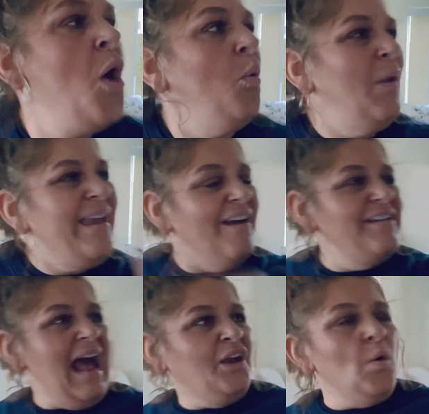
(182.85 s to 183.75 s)
We are
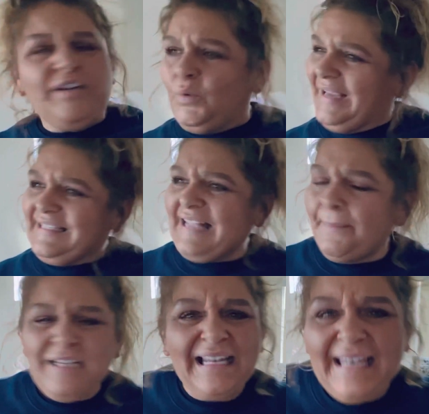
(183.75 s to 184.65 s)
not going to
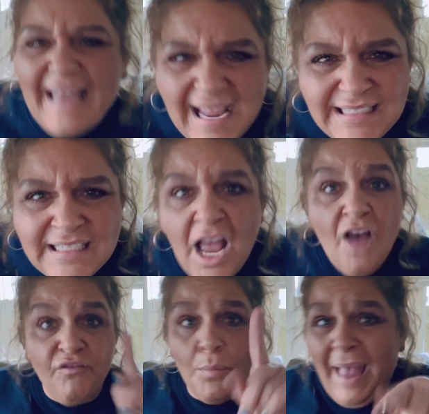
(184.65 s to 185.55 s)
accept less
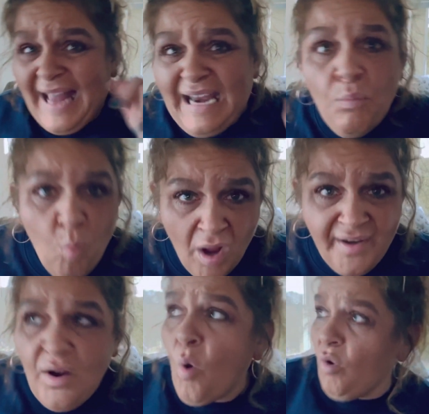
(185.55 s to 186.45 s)
from
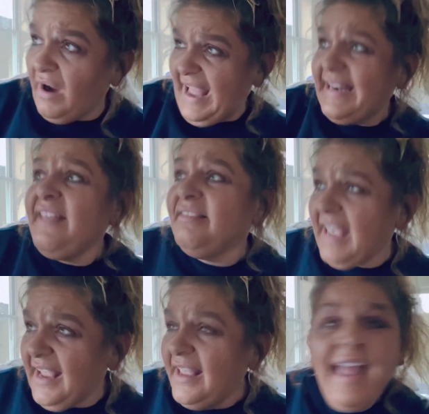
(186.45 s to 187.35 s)
anyone or
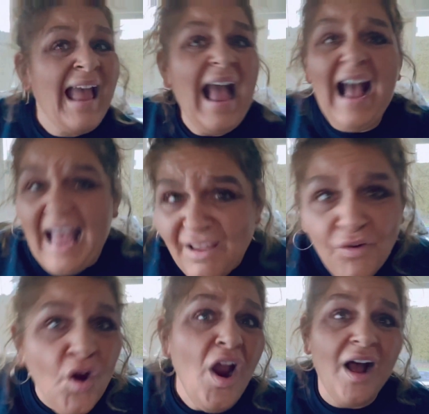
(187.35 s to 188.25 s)
anything
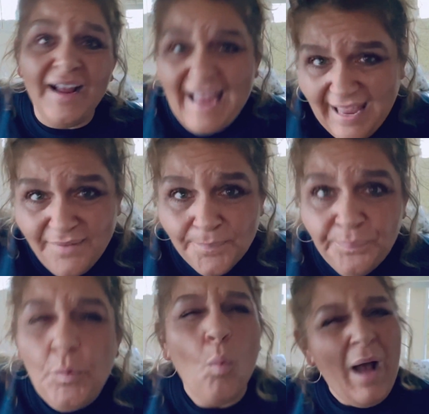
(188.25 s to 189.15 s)
ever again.
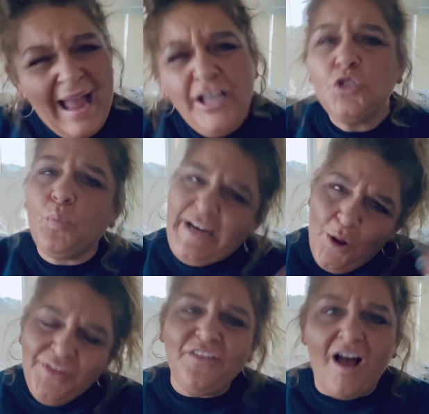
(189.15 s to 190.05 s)
Why? Because we know
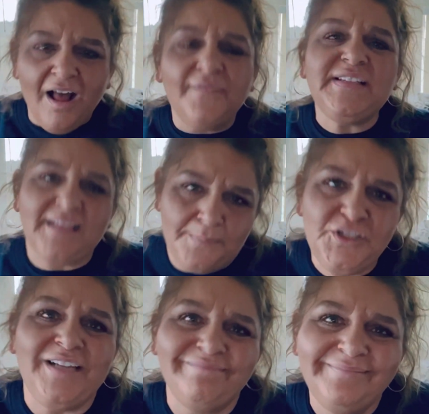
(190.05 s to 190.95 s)
the law of
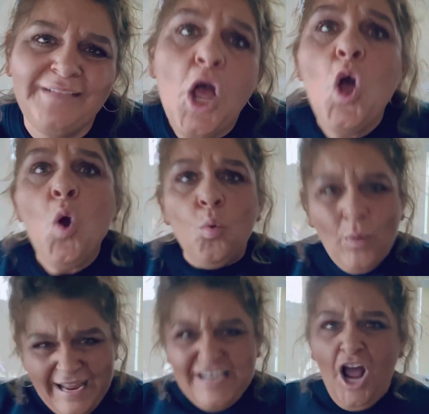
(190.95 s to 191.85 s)
assumption.
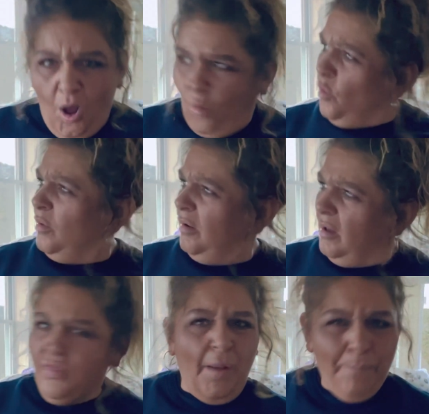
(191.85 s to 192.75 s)
We know
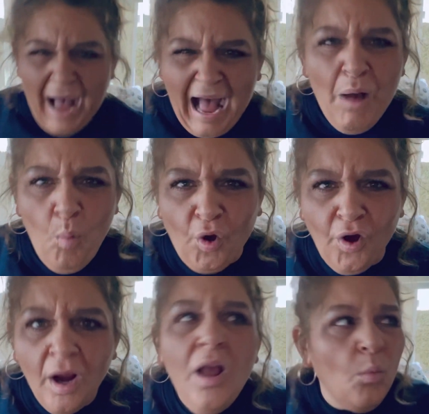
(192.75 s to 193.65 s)
the
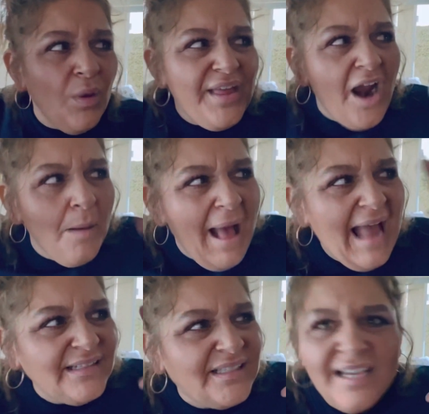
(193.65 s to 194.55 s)
power within our
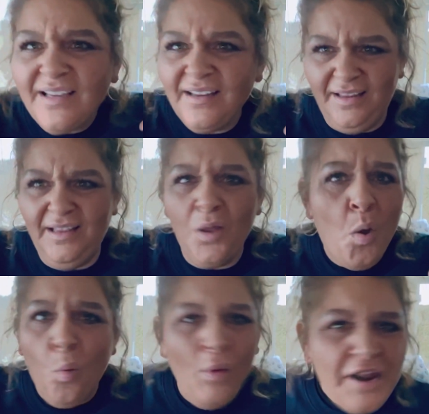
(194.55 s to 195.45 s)
minds.
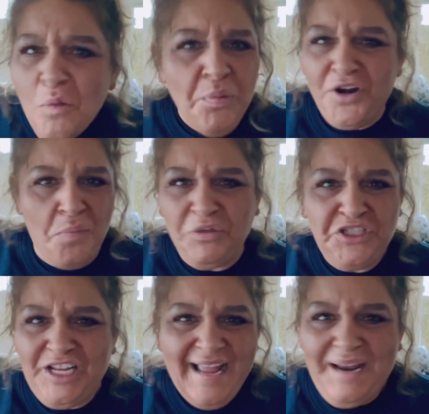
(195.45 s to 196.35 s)
We don't put up with
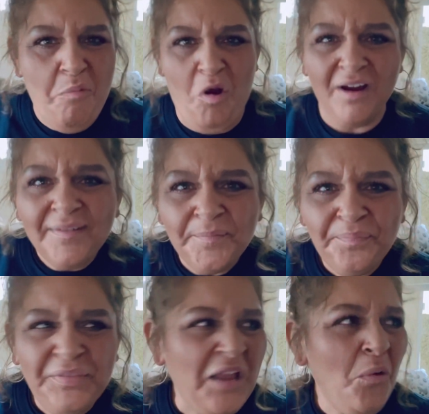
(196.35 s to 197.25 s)
shit anymore.
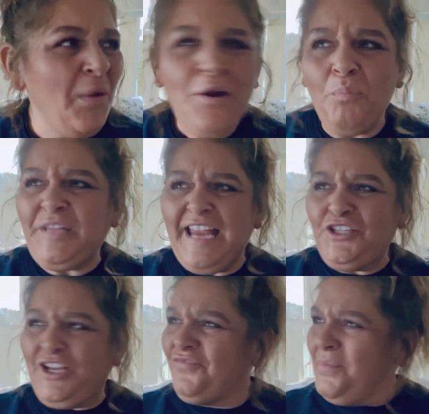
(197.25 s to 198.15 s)
We don't take
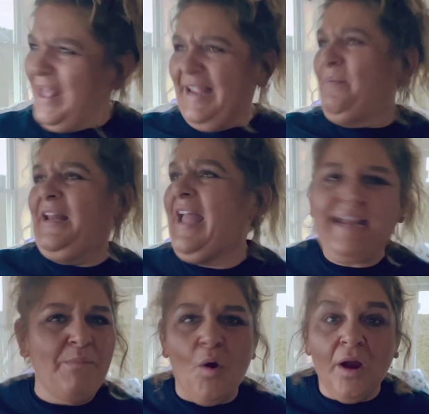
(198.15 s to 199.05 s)
shit from anybody
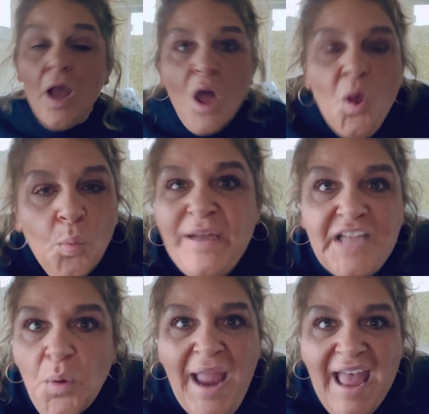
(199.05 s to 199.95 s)
anymore. We
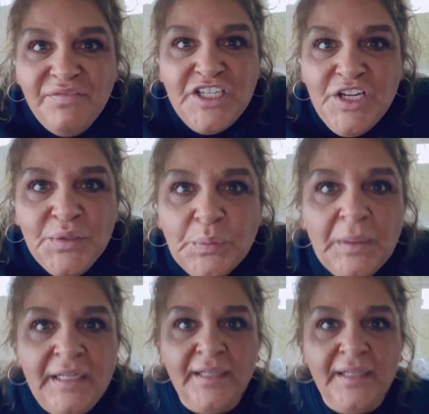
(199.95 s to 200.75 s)
don't have to.